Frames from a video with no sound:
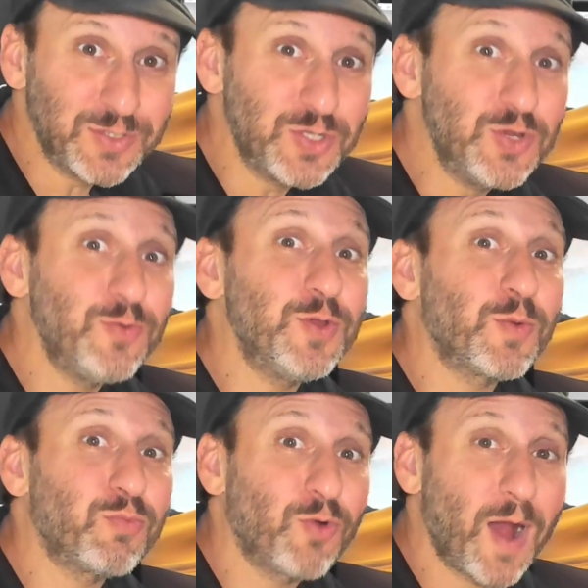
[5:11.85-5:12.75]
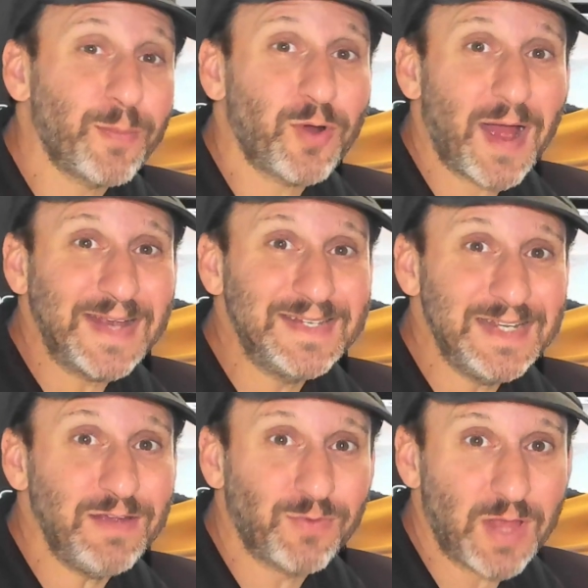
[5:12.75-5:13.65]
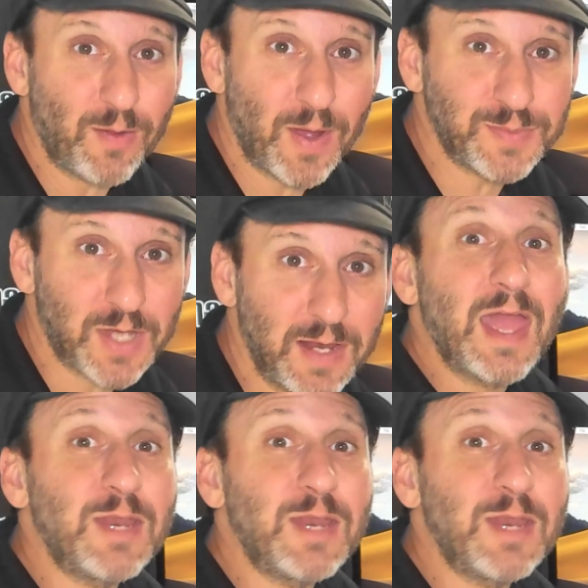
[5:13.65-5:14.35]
to know your proper ID for that website.